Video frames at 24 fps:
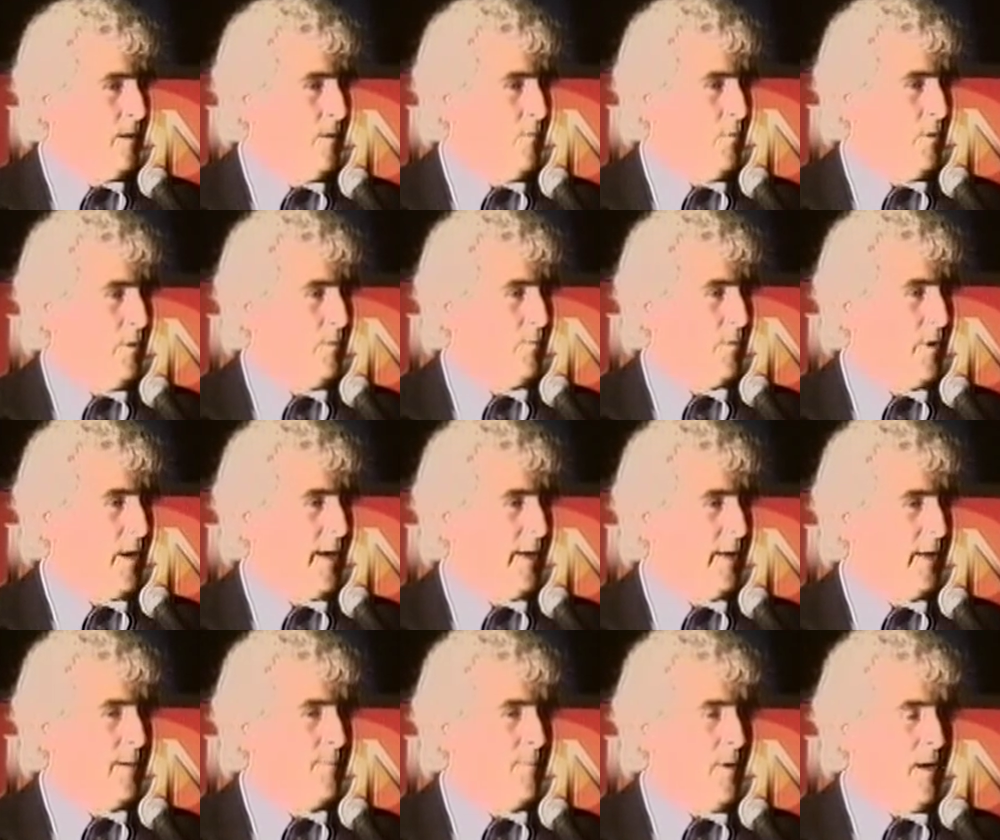When
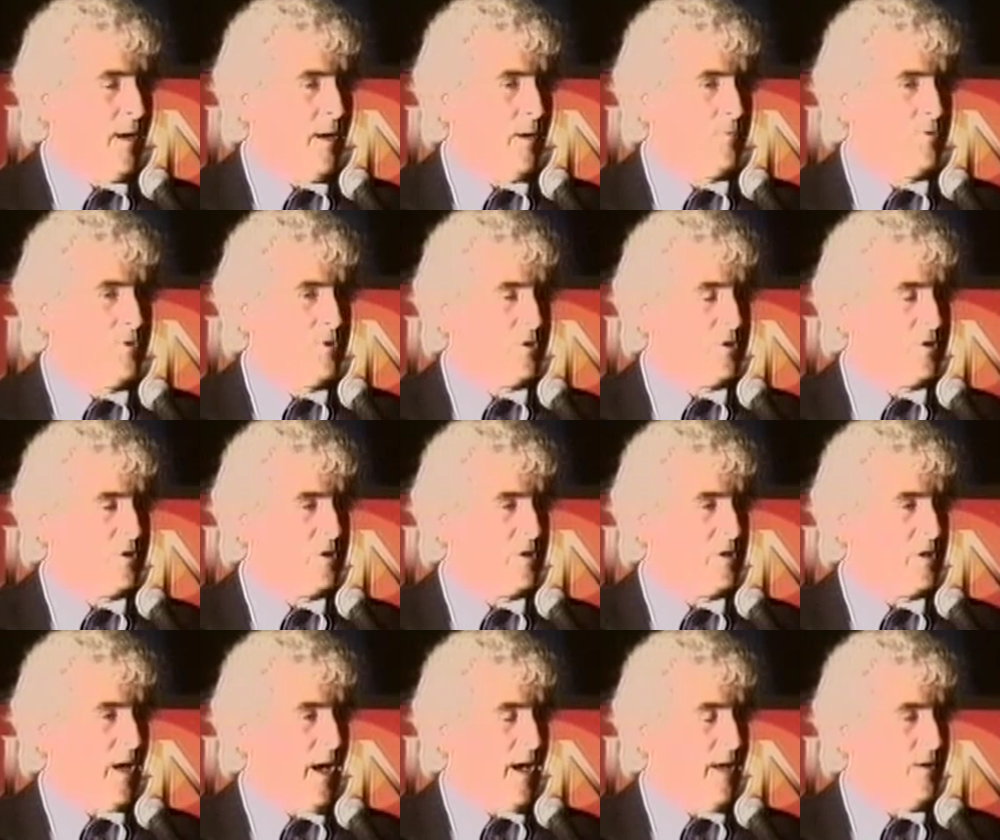I came out, I was just
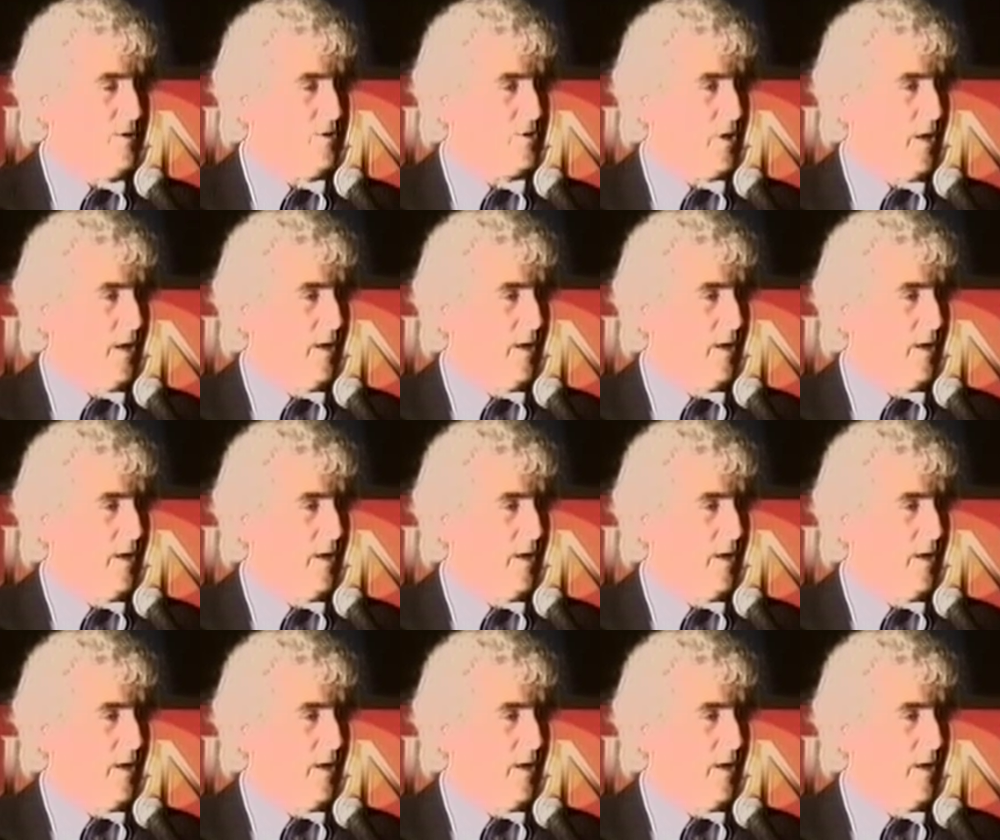astonished.